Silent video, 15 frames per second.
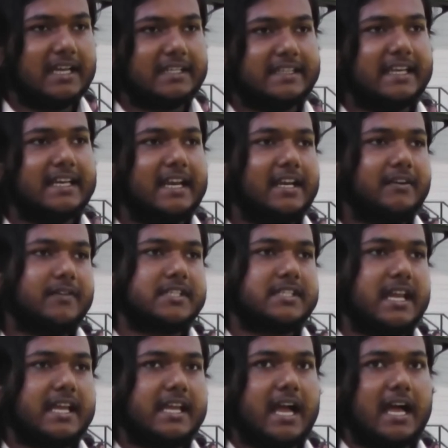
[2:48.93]
Then it was
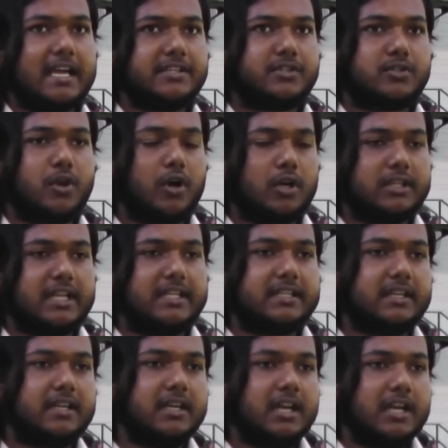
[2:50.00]
I saw that
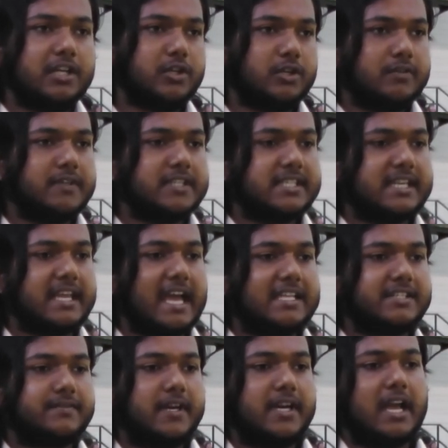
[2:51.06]
the university
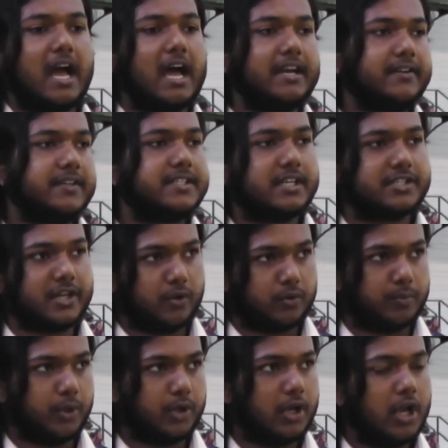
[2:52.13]
has very high research
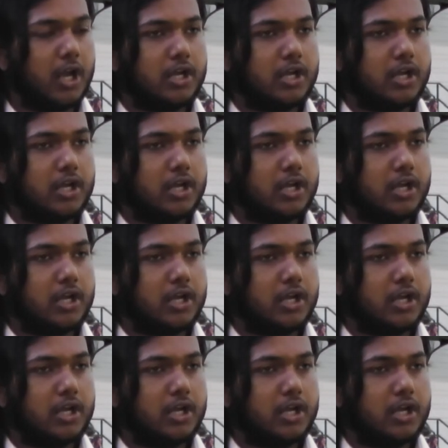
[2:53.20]
output.